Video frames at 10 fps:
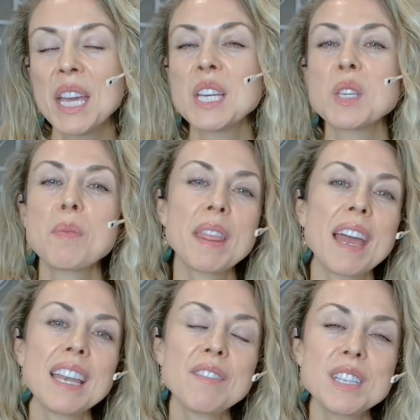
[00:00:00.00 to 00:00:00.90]
So by the
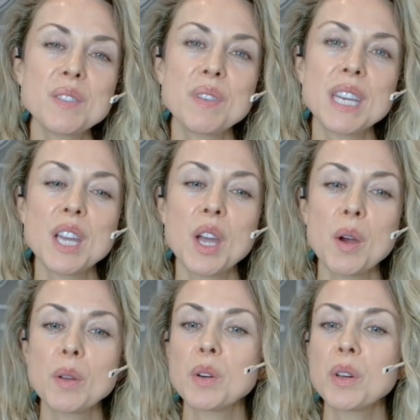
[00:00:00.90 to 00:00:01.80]
end of this video,
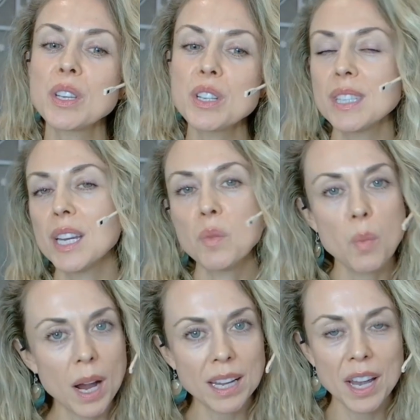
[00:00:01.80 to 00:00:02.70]
you'll understand
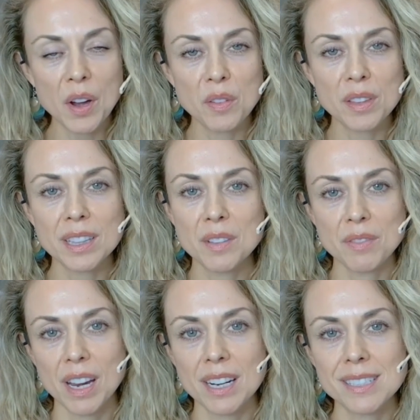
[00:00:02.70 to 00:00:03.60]
why a healthy
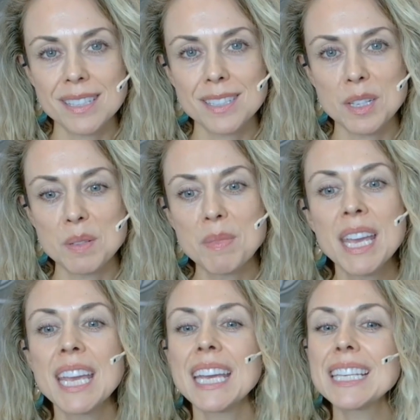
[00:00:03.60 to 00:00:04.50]
lymphatic system
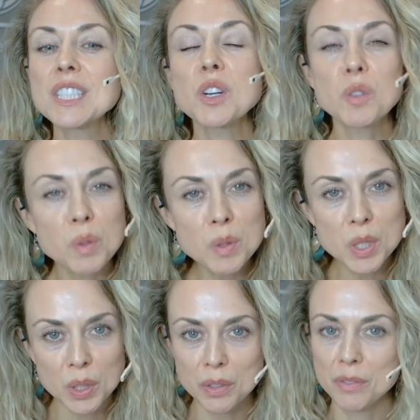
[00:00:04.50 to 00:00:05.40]
is
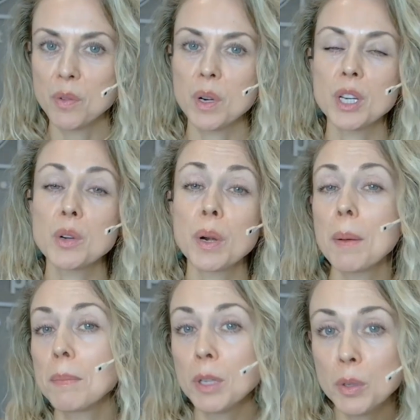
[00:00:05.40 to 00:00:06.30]
crucial for your
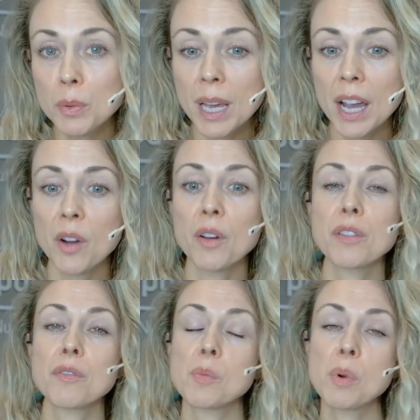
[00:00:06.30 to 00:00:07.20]
immune health,
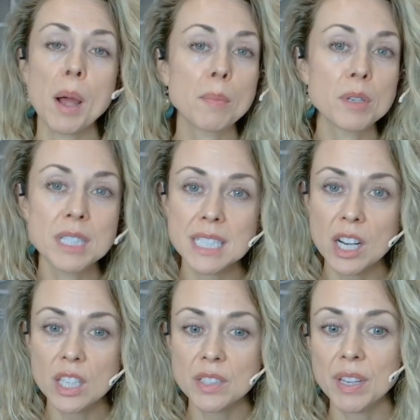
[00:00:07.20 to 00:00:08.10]
for proper
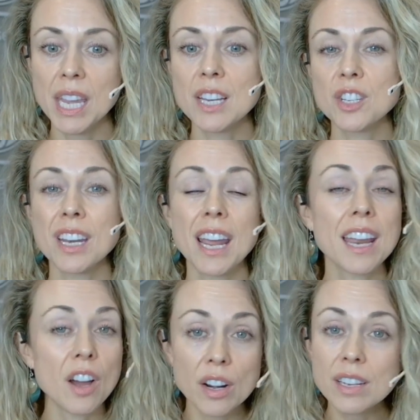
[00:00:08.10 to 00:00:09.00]
detoxification,
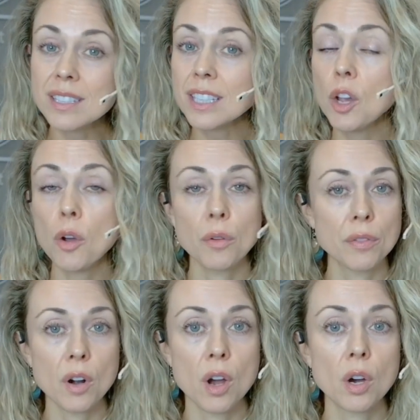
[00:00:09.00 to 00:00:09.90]
and honestly,
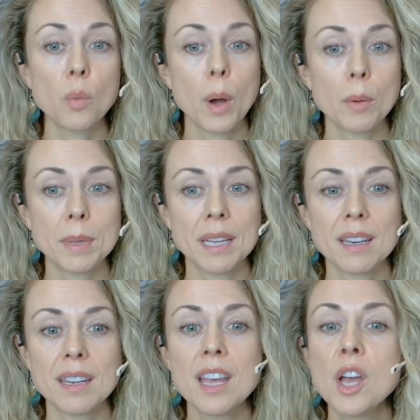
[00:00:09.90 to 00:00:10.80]
overall
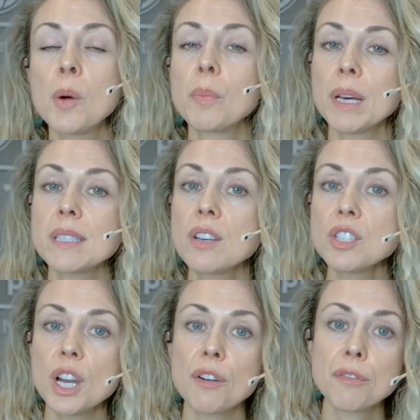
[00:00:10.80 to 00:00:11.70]
well-being. Plus, I'll
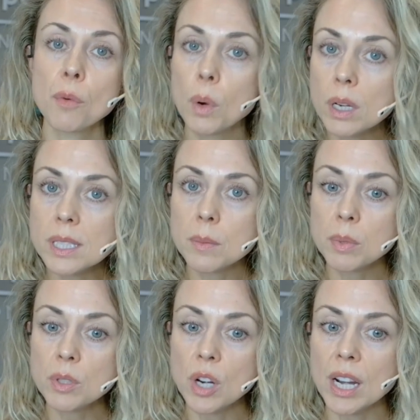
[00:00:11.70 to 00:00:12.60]
share 4
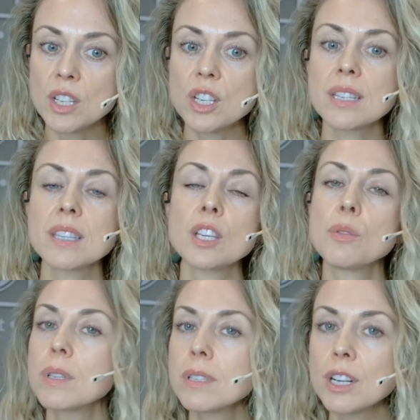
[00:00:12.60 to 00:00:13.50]
simple strategies that you
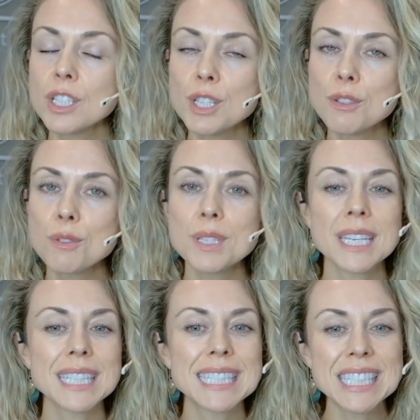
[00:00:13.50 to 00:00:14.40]
can start to use
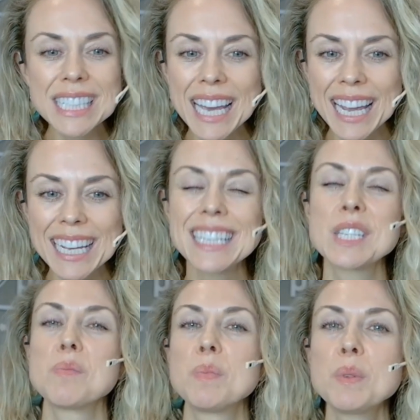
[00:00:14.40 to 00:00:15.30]
today
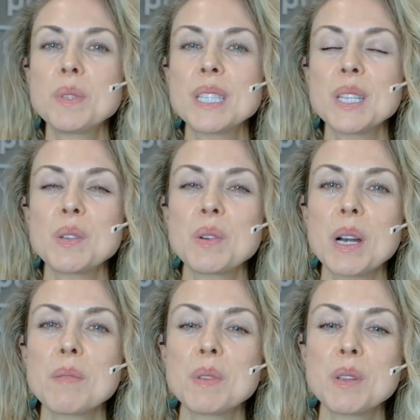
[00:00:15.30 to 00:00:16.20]
to boost your
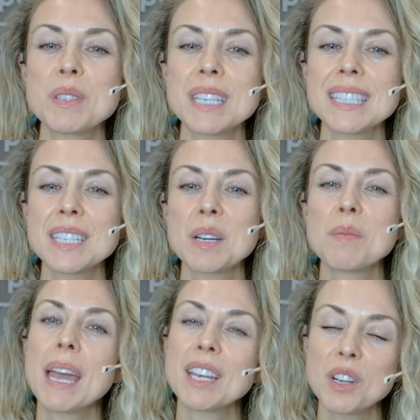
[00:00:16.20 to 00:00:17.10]
immune
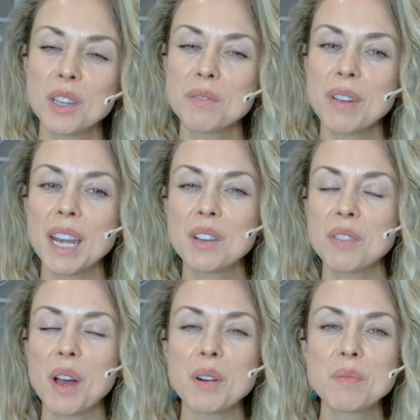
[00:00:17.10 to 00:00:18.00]
system and your lymphatic
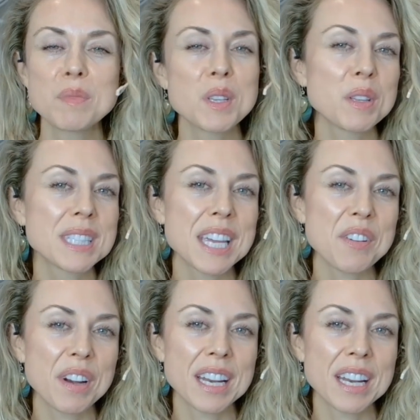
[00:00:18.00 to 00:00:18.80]
flow. So let's get right